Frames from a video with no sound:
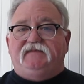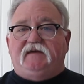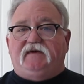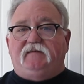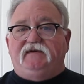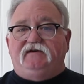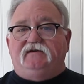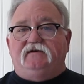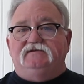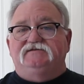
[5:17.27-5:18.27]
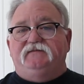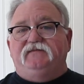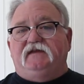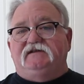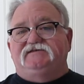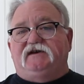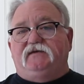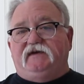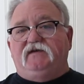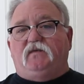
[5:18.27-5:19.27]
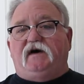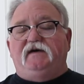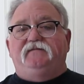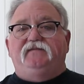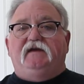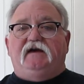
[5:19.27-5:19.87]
That might be yours. And so anyway,